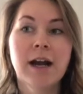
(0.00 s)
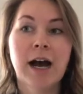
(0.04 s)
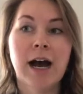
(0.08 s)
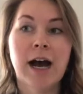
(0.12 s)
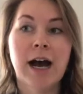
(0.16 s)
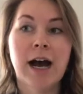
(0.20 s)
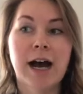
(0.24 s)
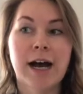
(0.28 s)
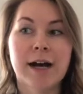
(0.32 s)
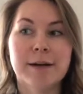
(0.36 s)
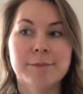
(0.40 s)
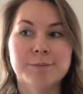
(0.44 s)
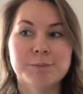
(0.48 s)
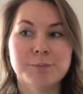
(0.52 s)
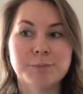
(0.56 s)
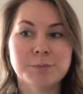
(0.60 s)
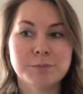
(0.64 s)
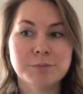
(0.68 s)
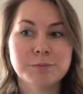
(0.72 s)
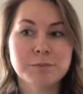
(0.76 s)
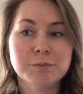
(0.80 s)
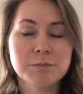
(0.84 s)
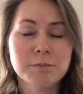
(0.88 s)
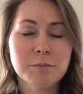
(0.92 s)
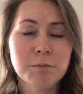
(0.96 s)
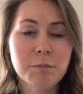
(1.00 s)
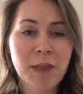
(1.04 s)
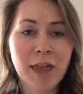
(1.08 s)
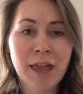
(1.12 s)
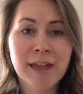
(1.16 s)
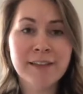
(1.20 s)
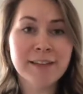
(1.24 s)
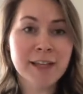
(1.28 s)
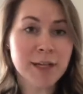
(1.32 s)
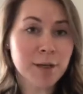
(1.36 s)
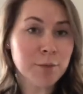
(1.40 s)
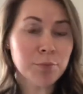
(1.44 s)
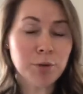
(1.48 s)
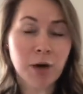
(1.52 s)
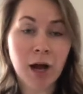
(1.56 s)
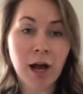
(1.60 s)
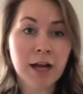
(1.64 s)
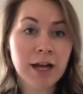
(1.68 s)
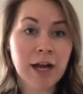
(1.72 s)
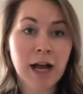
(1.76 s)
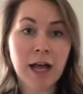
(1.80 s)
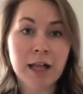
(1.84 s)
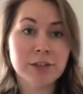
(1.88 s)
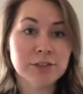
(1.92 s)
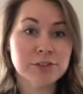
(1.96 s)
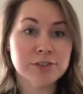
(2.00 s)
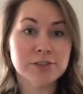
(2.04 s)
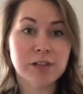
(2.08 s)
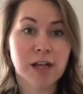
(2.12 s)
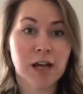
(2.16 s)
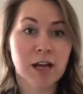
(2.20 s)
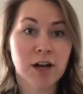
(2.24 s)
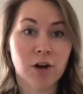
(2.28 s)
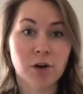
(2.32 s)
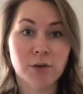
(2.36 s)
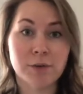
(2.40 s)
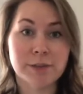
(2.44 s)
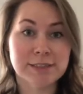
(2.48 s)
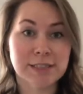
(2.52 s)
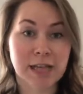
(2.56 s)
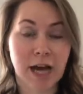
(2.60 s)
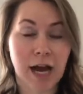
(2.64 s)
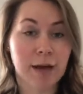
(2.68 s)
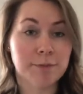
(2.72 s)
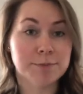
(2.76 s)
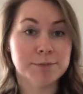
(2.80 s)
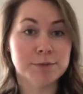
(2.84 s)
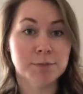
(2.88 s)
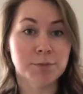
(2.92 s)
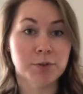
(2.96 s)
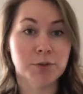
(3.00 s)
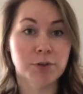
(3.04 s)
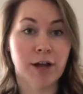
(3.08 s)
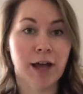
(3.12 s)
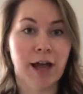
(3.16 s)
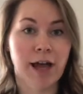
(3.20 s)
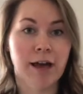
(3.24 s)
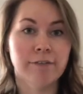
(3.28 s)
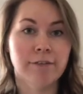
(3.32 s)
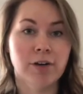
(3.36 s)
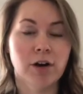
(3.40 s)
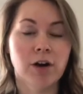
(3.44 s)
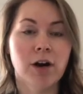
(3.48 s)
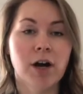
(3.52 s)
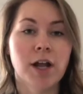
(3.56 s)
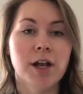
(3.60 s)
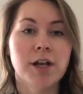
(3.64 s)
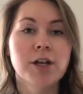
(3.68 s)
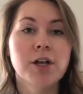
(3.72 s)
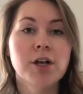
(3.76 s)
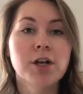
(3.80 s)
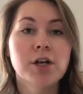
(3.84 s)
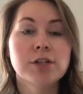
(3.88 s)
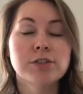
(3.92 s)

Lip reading: And then a prong collar is not always optimal to have on.